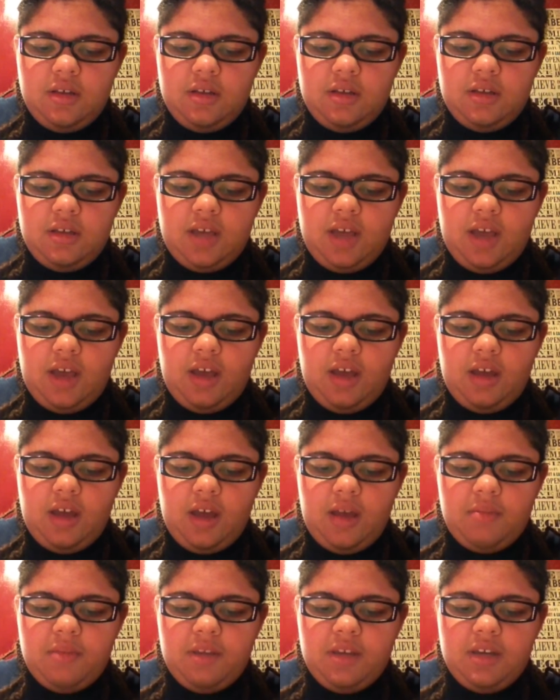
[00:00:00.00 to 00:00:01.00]
"Yeah,
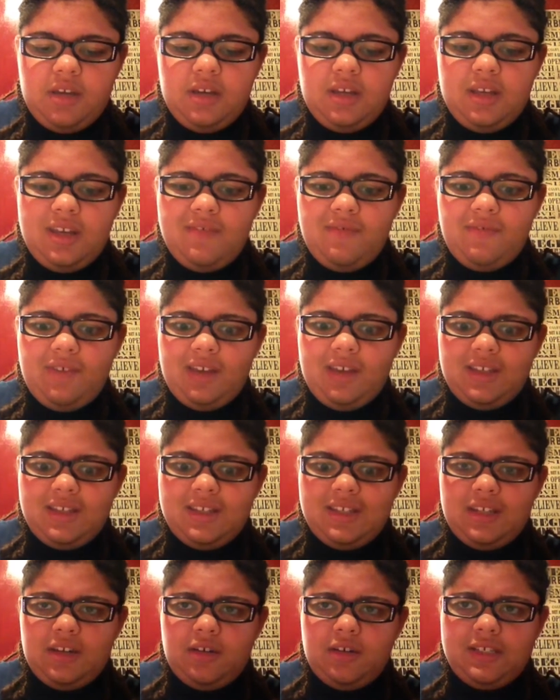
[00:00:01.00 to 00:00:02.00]
I mean, if I
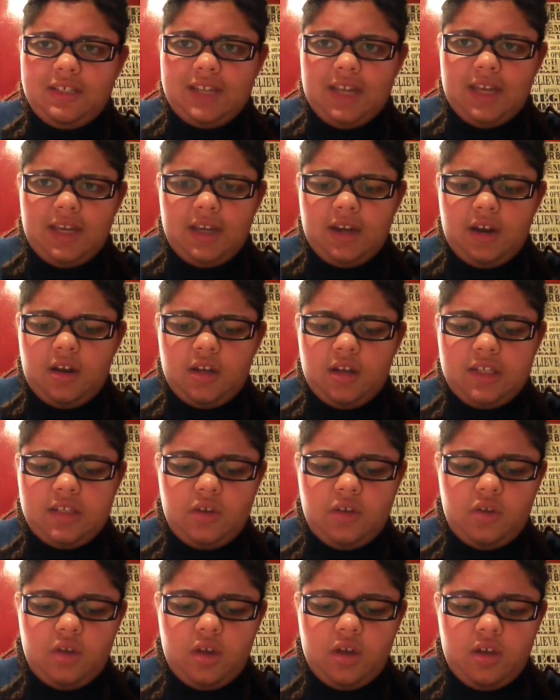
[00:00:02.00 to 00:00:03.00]
consider staying in
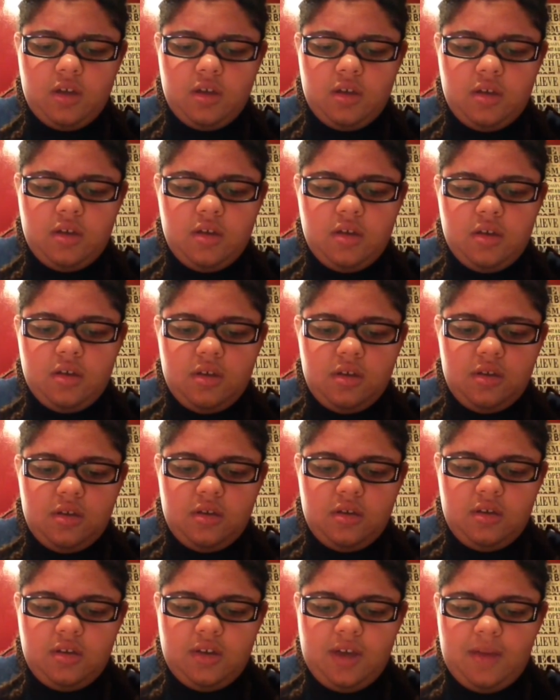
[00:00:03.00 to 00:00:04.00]
Onasola.
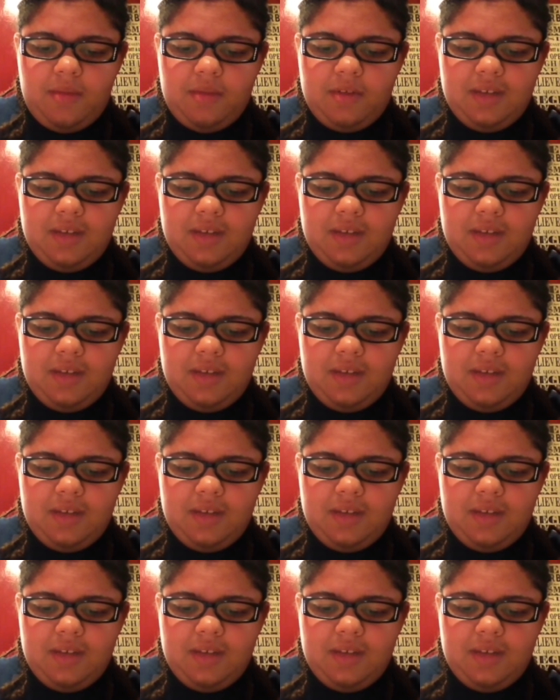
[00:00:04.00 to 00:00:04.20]
You haven't